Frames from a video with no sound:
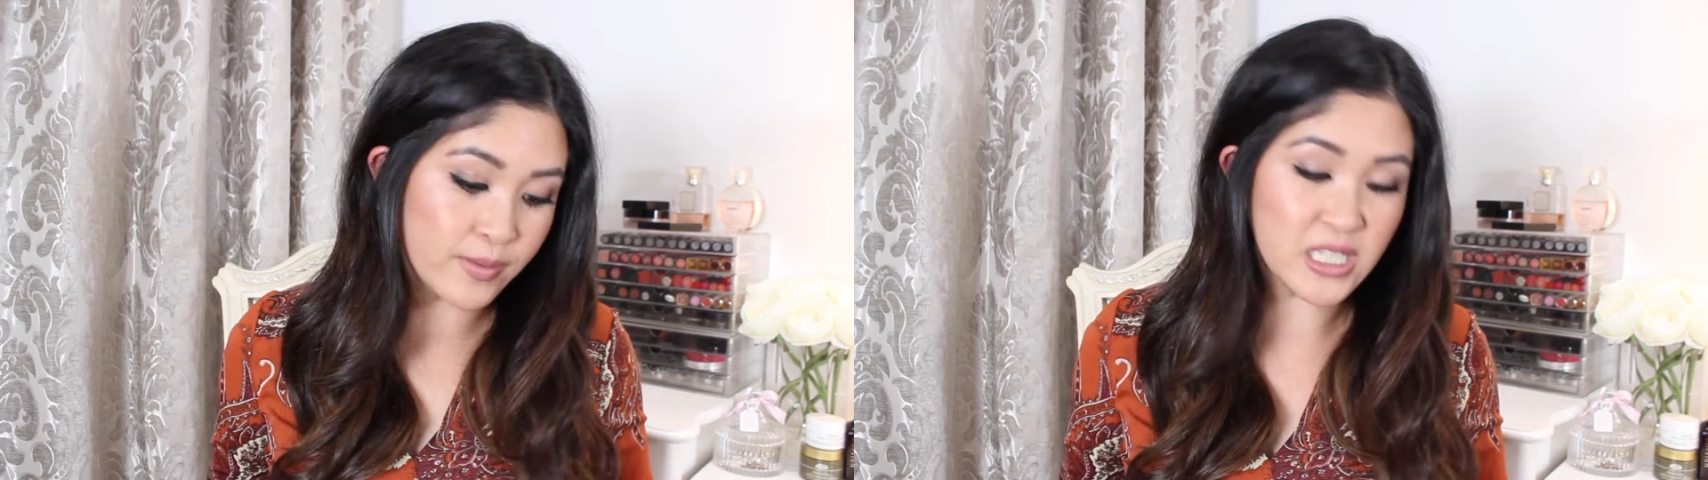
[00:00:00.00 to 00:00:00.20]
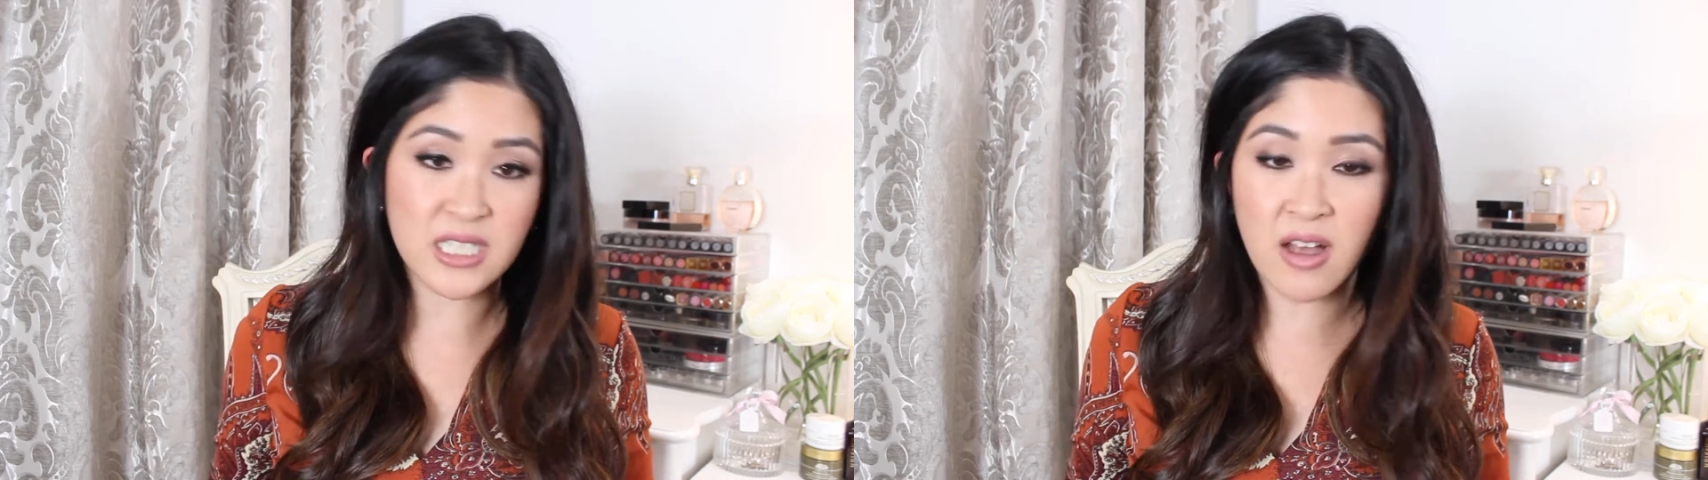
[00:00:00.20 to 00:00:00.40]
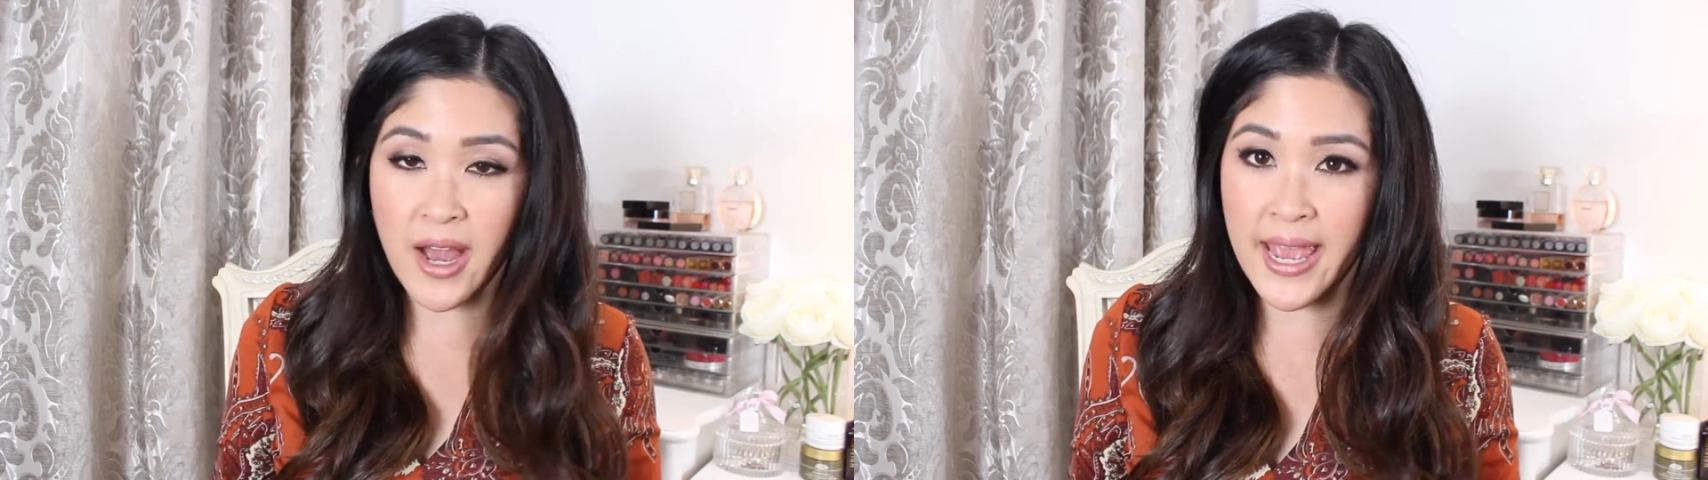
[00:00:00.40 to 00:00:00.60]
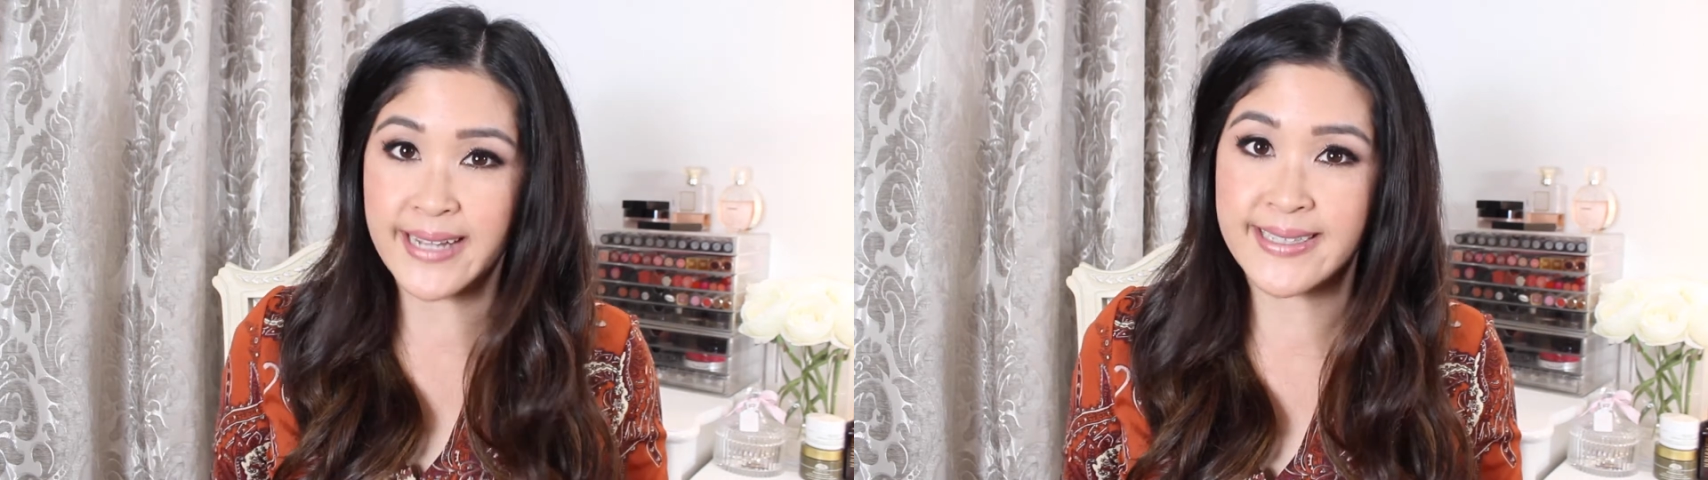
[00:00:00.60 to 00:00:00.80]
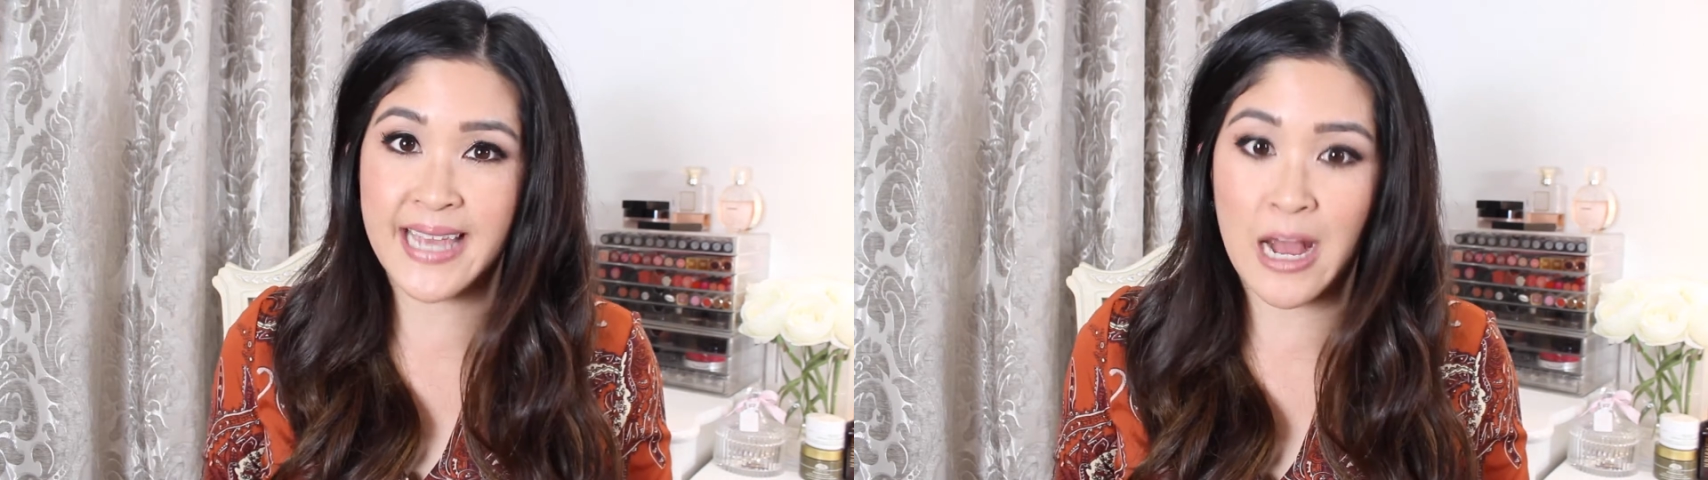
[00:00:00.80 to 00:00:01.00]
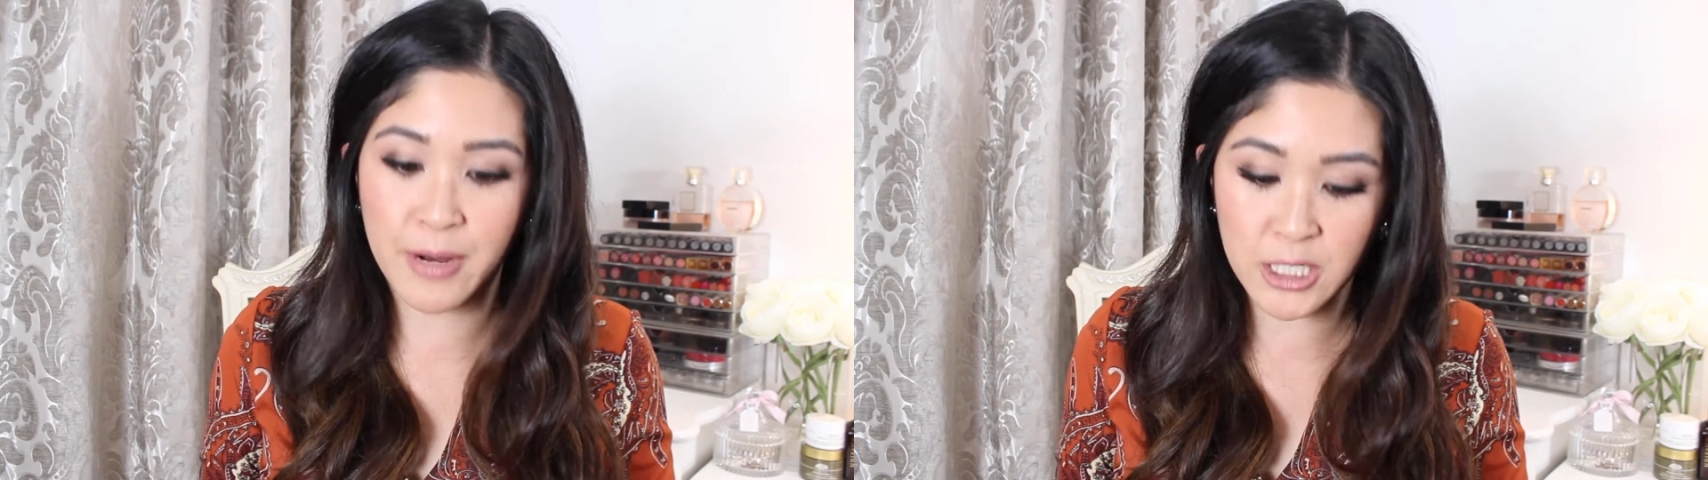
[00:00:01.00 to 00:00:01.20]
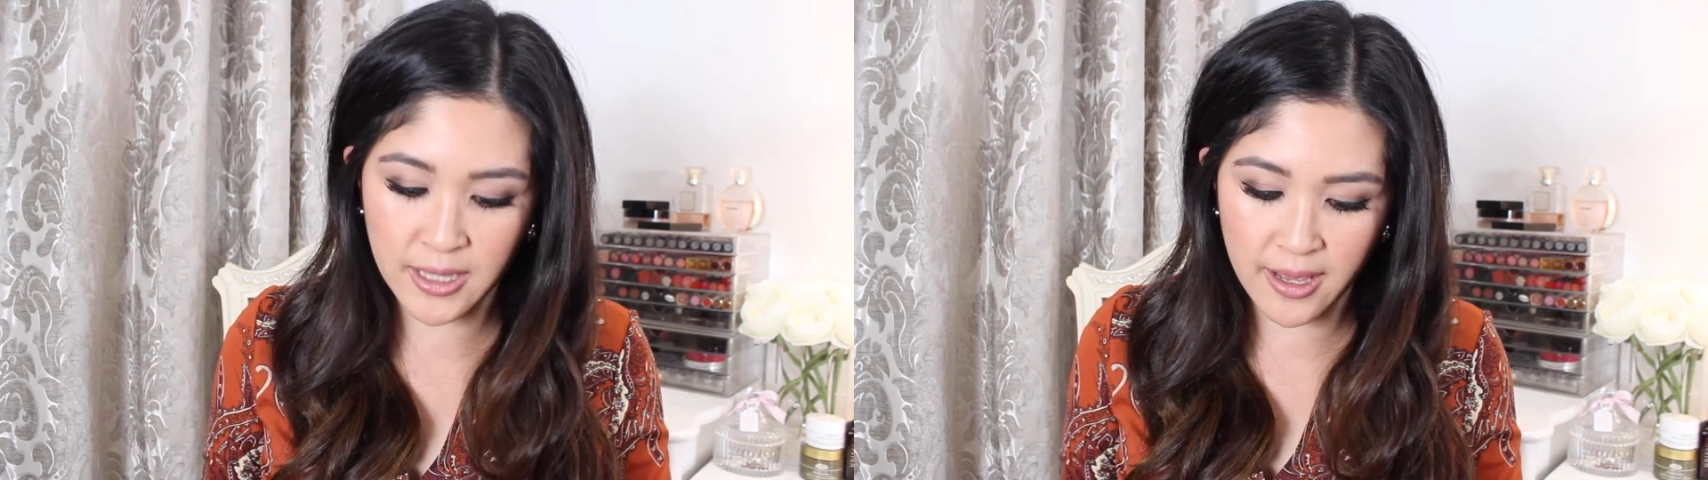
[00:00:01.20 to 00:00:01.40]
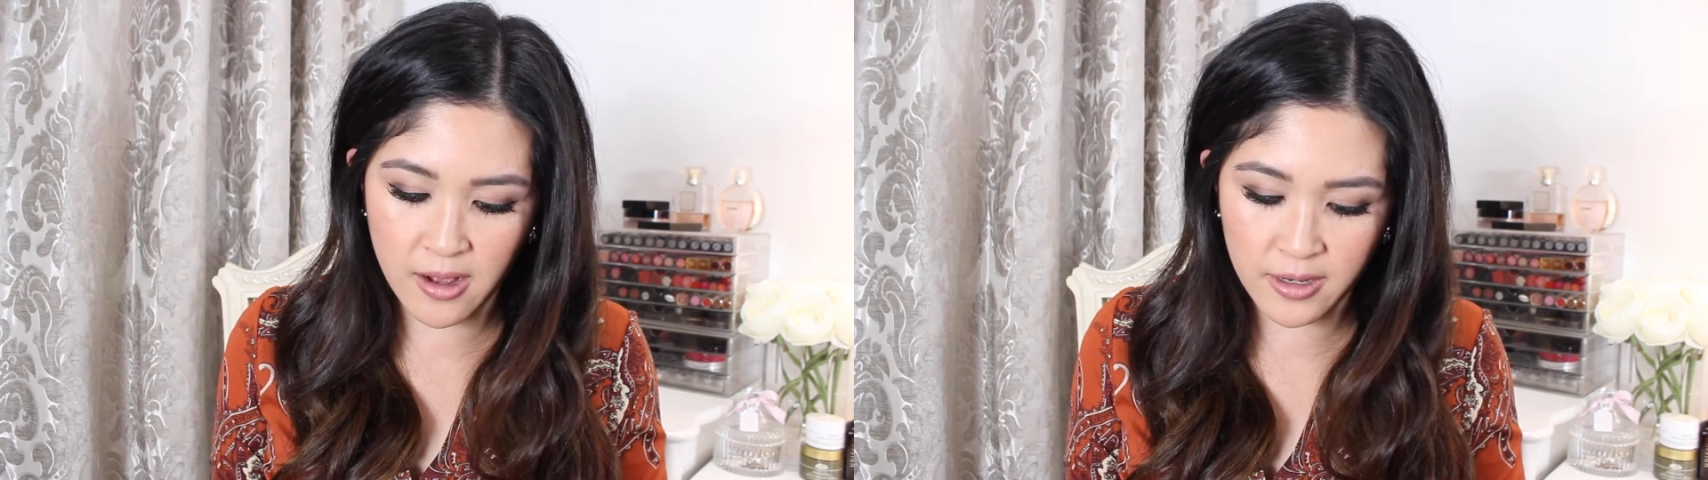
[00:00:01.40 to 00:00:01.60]
on the site and see how much
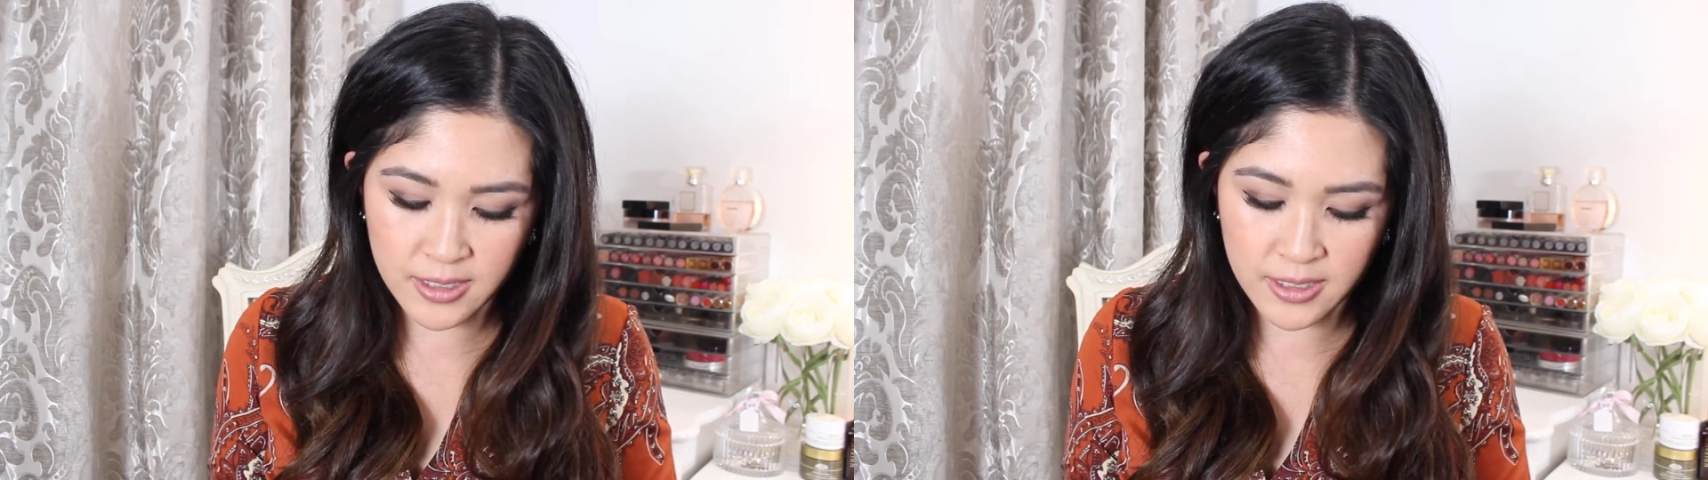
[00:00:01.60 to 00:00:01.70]
they are.